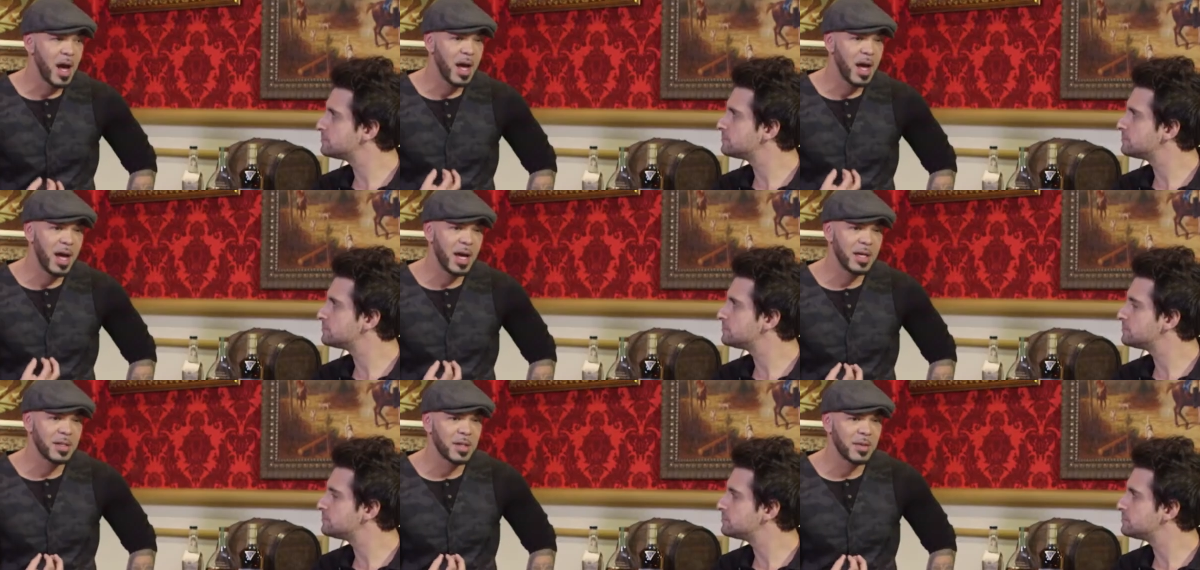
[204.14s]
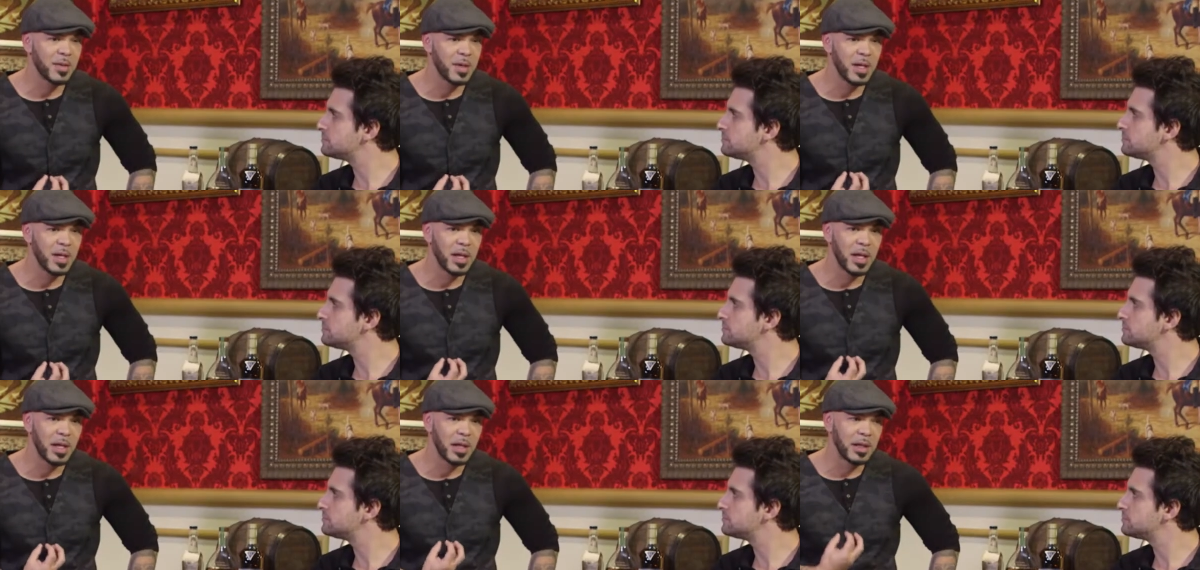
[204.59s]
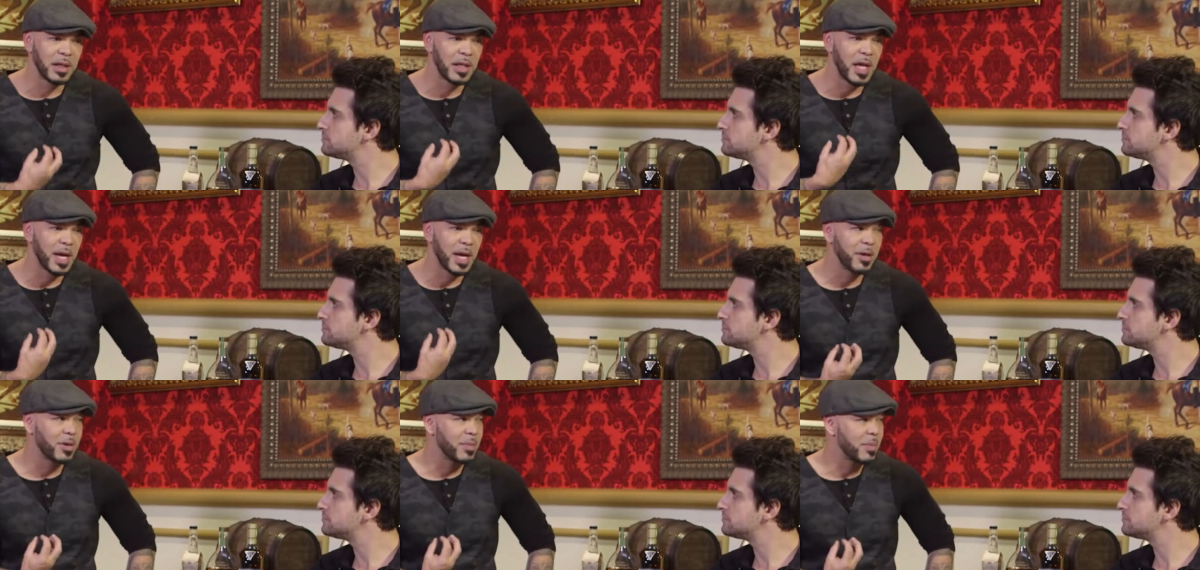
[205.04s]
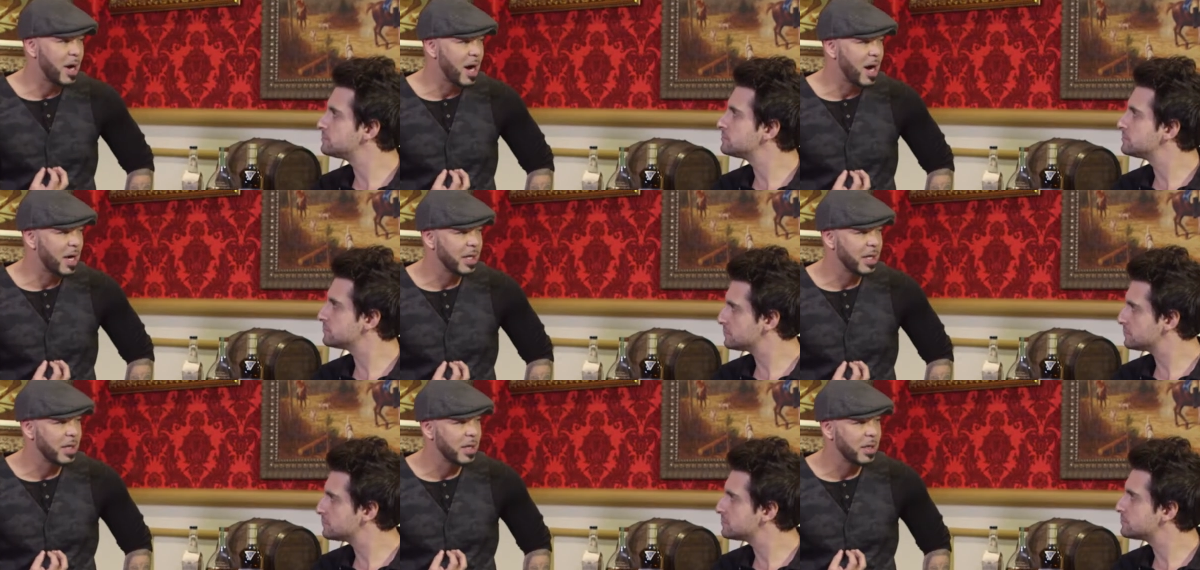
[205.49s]
Speaker 1: it has a lighter
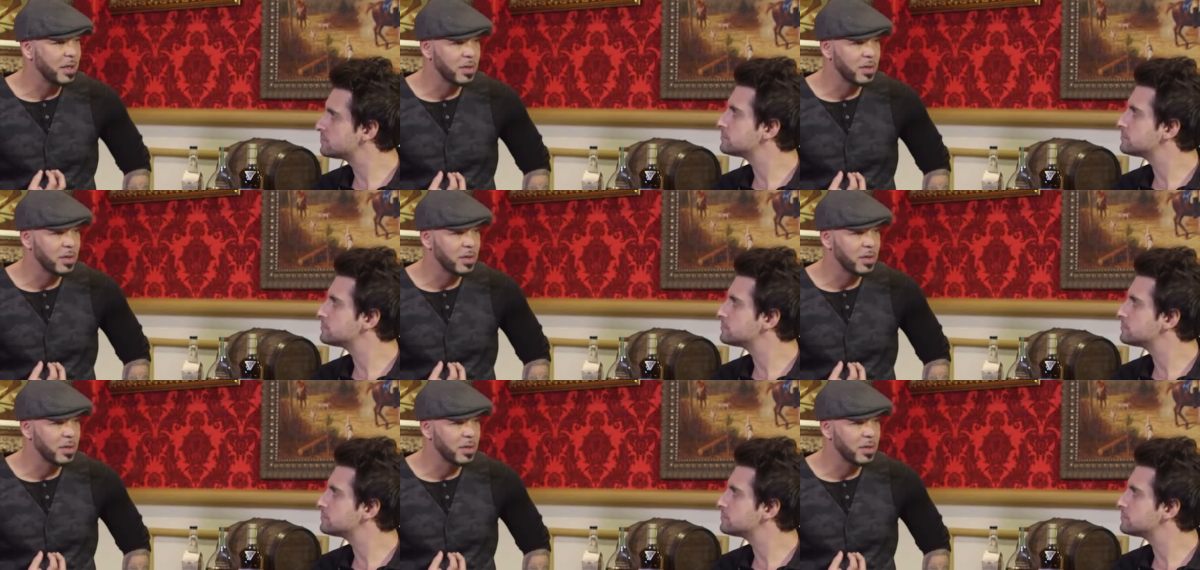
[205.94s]
body,